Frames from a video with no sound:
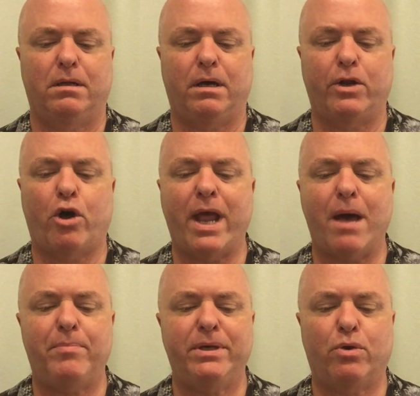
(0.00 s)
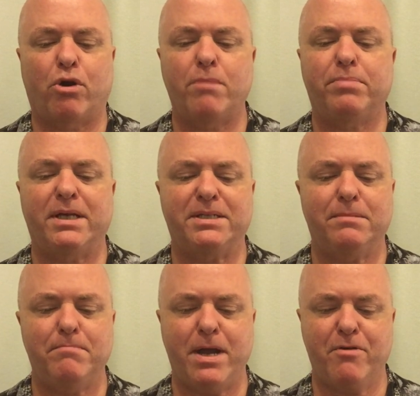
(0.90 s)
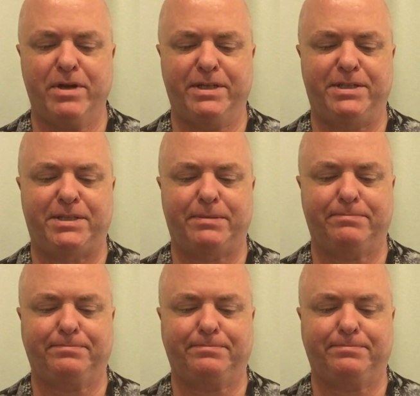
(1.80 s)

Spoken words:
An Unhappy or Unpleasant Marriage.